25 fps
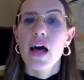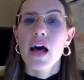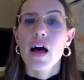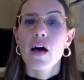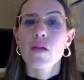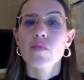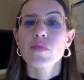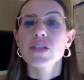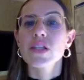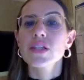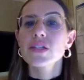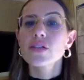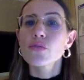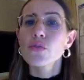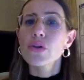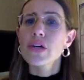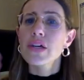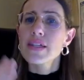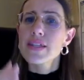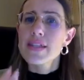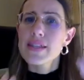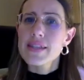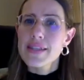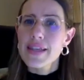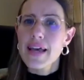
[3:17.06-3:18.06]
But as you
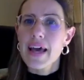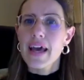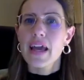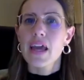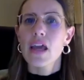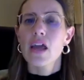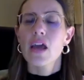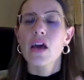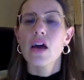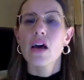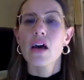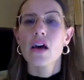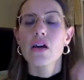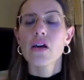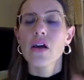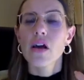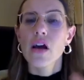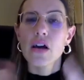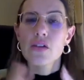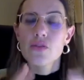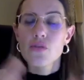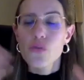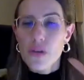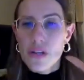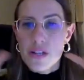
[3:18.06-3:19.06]
can say,
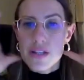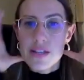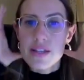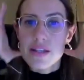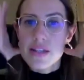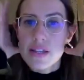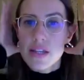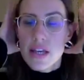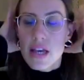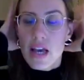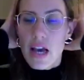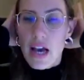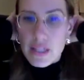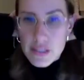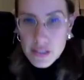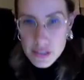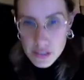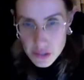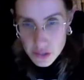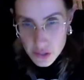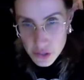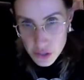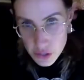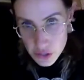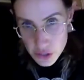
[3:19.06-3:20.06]
as you can see at
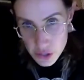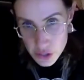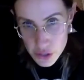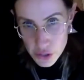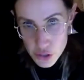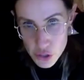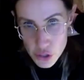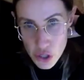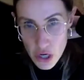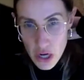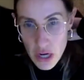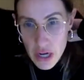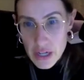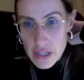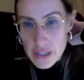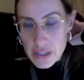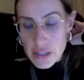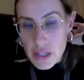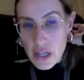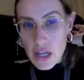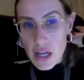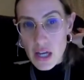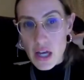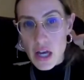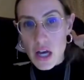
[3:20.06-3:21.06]
this
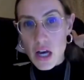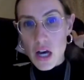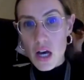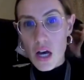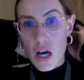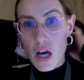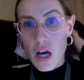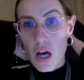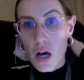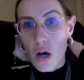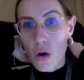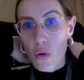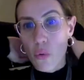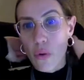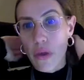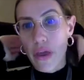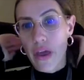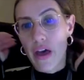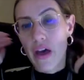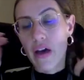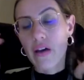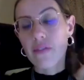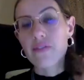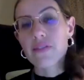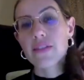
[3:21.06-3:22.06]
chart, we
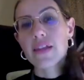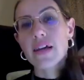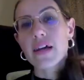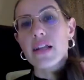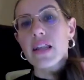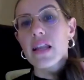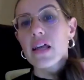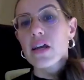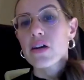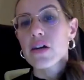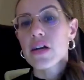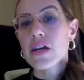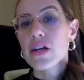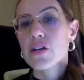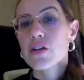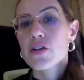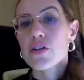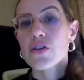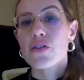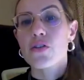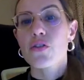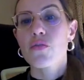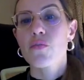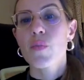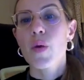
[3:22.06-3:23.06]
have
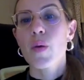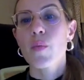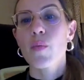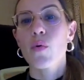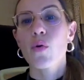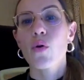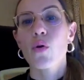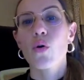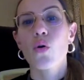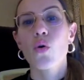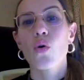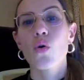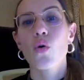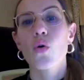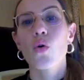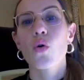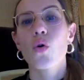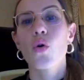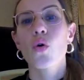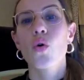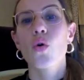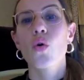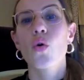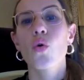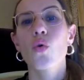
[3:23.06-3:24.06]
declarations of people
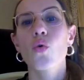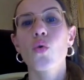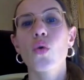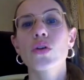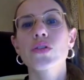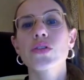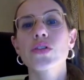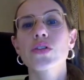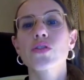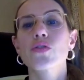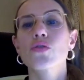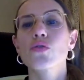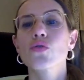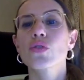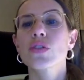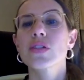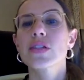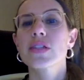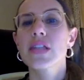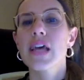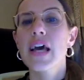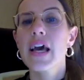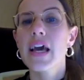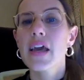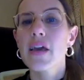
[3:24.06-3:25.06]
who wanted to
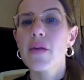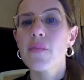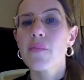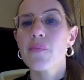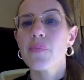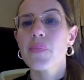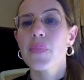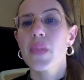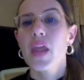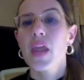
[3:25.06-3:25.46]
stay,